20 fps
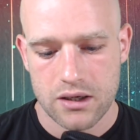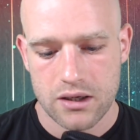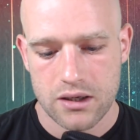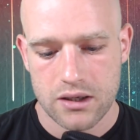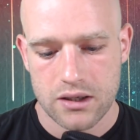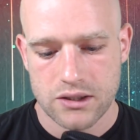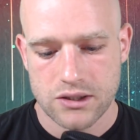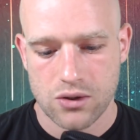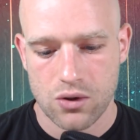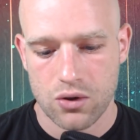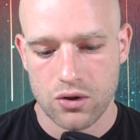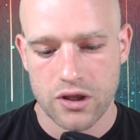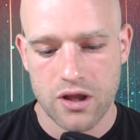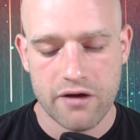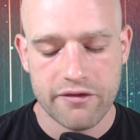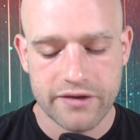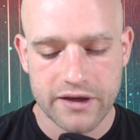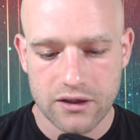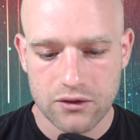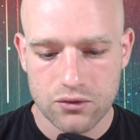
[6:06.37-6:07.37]
So
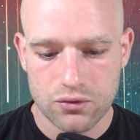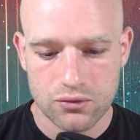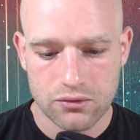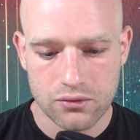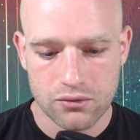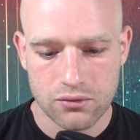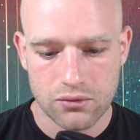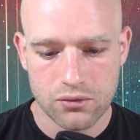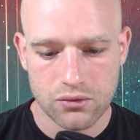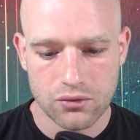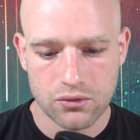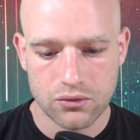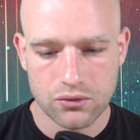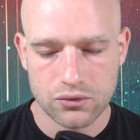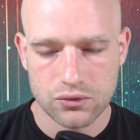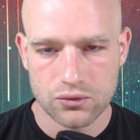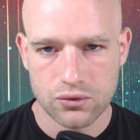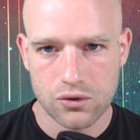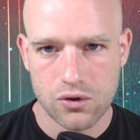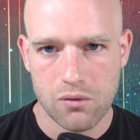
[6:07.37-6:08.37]
nothing too
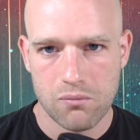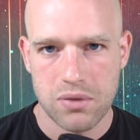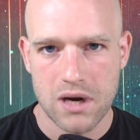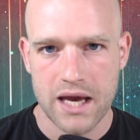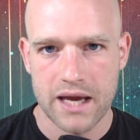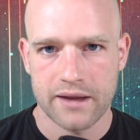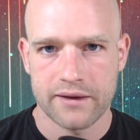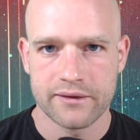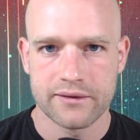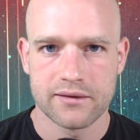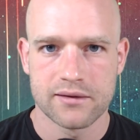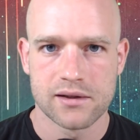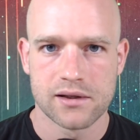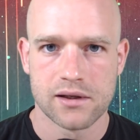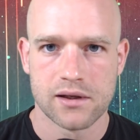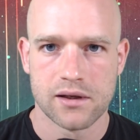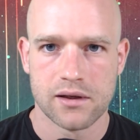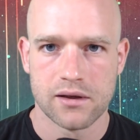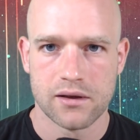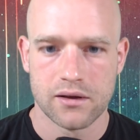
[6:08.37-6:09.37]
complex.
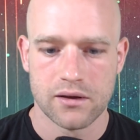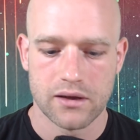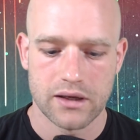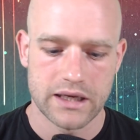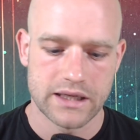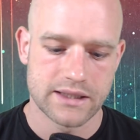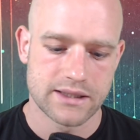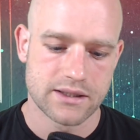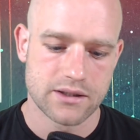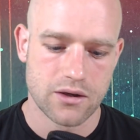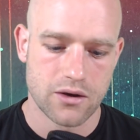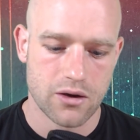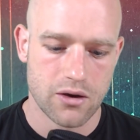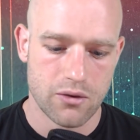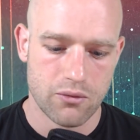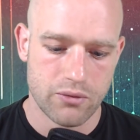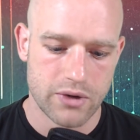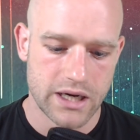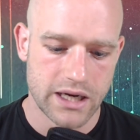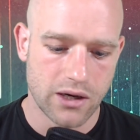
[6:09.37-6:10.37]
It's a
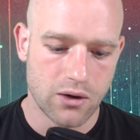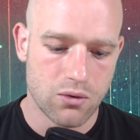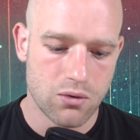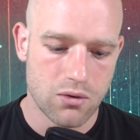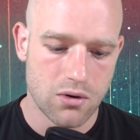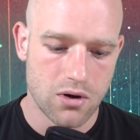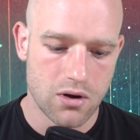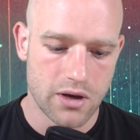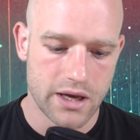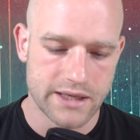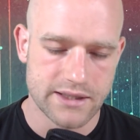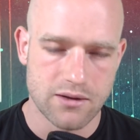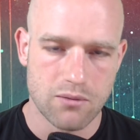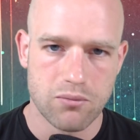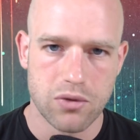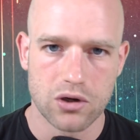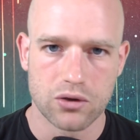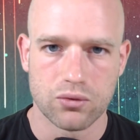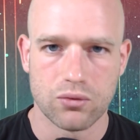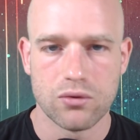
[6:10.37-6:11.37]
really cool
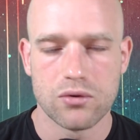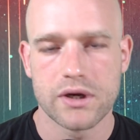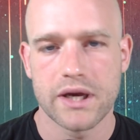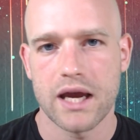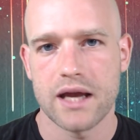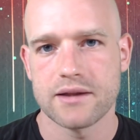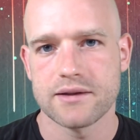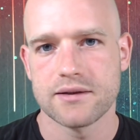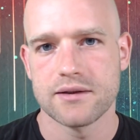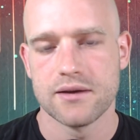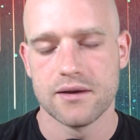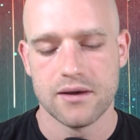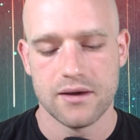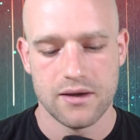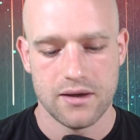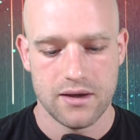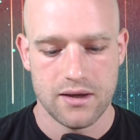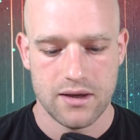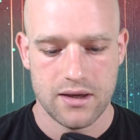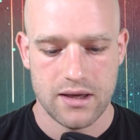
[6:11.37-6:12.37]
example to look at,
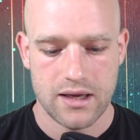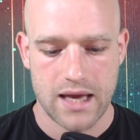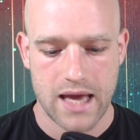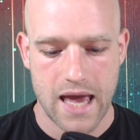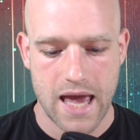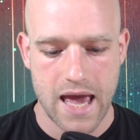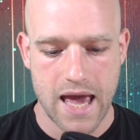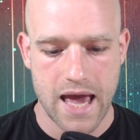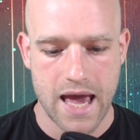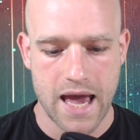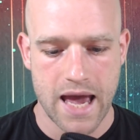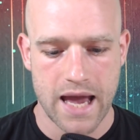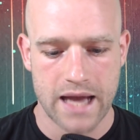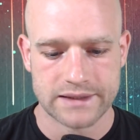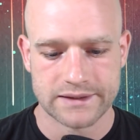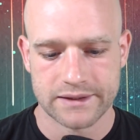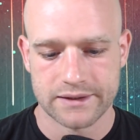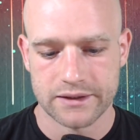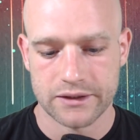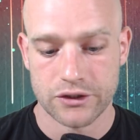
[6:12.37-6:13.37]

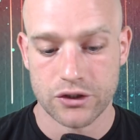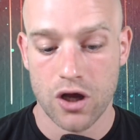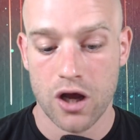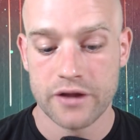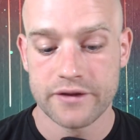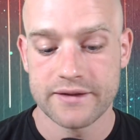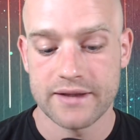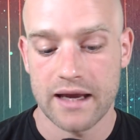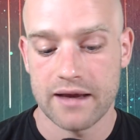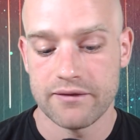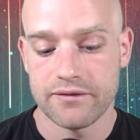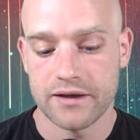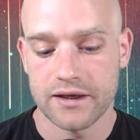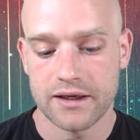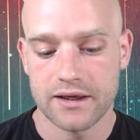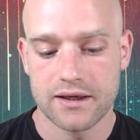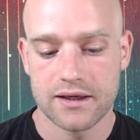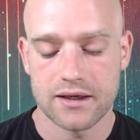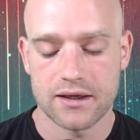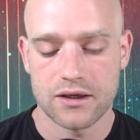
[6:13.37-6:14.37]
and not, I
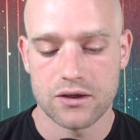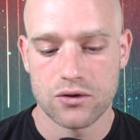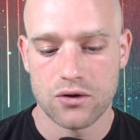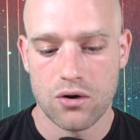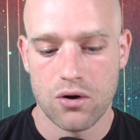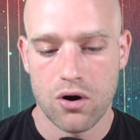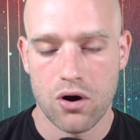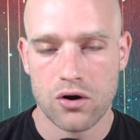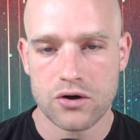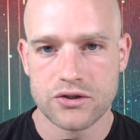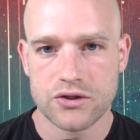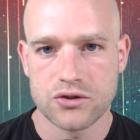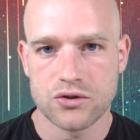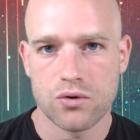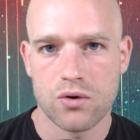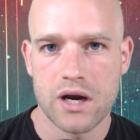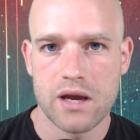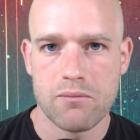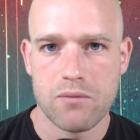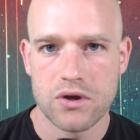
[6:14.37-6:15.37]
think, all
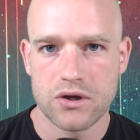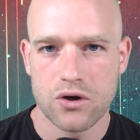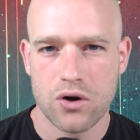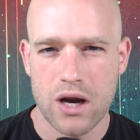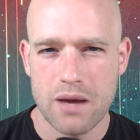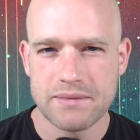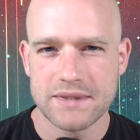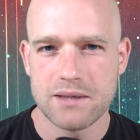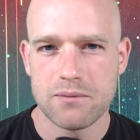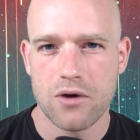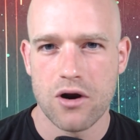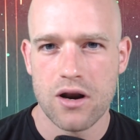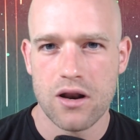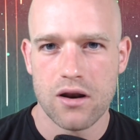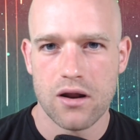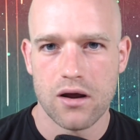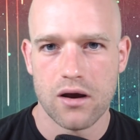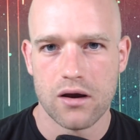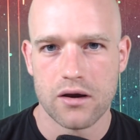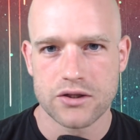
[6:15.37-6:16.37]
the collapsible
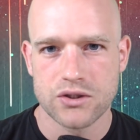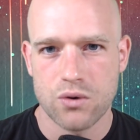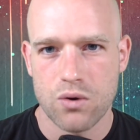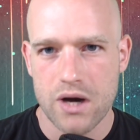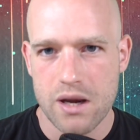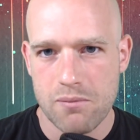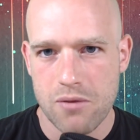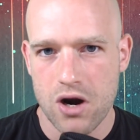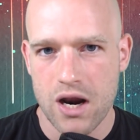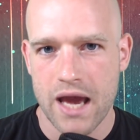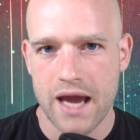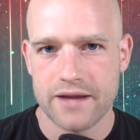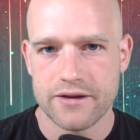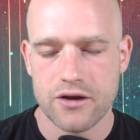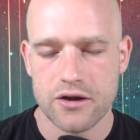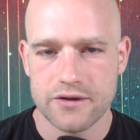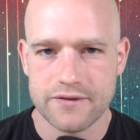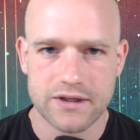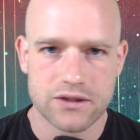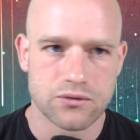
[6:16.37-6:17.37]
scrollable
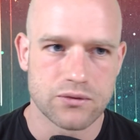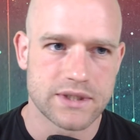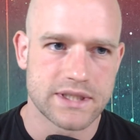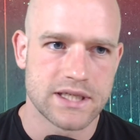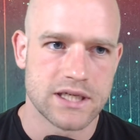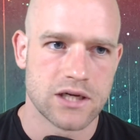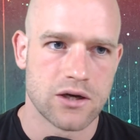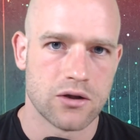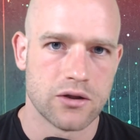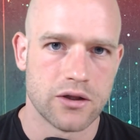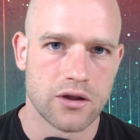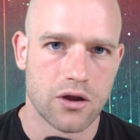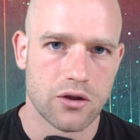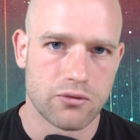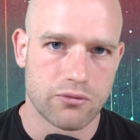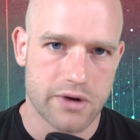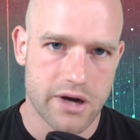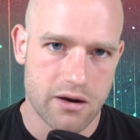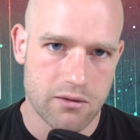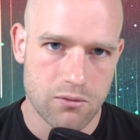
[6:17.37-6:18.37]
headers that you see on
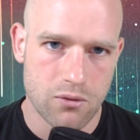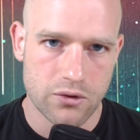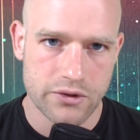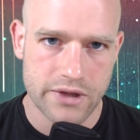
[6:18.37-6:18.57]
real world